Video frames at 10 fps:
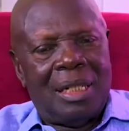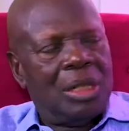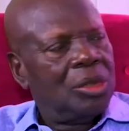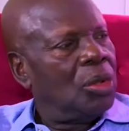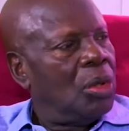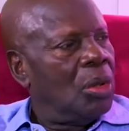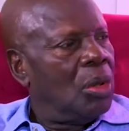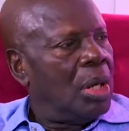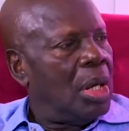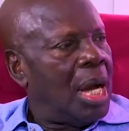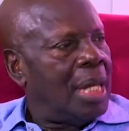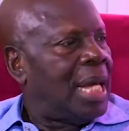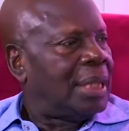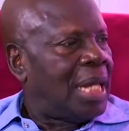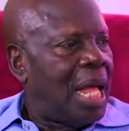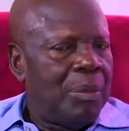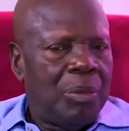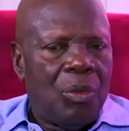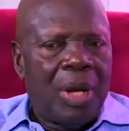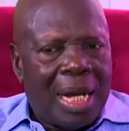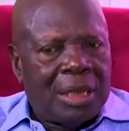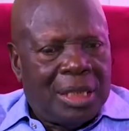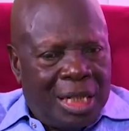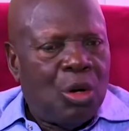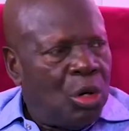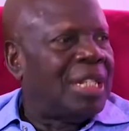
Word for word: So at that time, we had zero